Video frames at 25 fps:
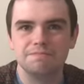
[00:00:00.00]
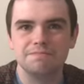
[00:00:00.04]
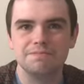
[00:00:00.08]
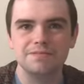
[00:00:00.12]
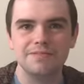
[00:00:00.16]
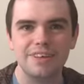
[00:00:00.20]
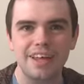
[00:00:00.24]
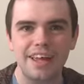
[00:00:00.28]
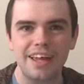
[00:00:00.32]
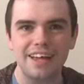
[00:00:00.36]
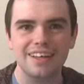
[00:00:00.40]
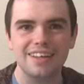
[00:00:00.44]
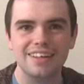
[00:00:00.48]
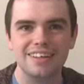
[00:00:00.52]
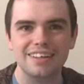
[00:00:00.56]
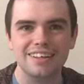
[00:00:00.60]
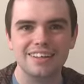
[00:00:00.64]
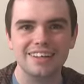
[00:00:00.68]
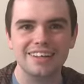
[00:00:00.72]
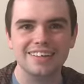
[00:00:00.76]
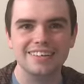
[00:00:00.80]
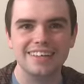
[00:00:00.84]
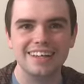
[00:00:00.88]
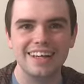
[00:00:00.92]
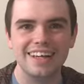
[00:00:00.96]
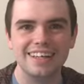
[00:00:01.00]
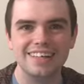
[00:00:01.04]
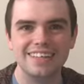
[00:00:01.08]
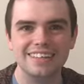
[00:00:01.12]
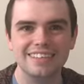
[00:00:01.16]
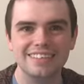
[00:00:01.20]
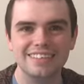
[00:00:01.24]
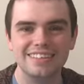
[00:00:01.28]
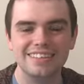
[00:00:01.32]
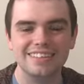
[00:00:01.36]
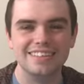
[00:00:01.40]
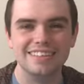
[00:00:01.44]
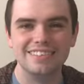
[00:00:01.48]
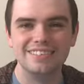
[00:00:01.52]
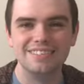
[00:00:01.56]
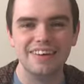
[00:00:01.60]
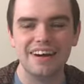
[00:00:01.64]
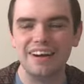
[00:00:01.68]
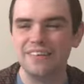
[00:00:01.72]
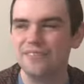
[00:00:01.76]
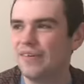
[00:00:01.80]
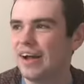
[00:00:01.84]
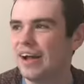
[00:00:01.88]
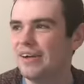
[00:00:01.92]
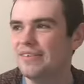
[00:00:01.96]
Yeah, okay.
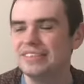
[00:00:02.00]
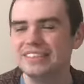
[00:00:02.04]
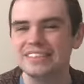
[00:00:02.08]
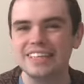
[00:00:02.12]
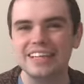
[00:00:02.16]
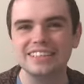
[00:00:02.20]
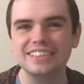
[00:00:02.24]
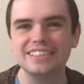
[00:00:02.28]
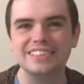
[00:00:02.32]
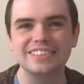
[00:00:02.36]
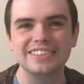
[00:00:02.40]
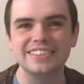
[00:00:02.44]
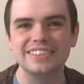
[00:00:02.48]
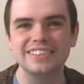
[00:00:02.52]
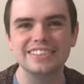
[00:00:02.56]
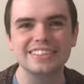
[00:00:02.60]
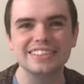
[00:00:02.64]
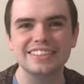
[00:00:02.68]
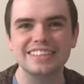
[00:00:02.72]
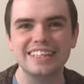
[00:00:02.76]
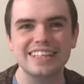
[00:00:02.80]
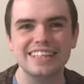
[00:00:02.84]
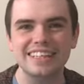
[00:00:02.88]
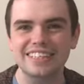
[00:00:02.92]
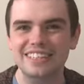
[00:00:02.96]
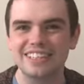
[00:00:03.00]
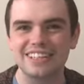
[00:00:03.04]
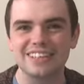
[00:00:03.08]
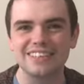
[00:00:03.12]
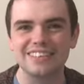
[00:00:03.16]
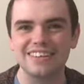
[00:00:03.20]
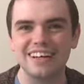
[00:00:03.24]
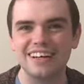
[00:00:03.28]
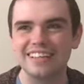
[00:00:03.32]
Why was that a struggle to say, Joe?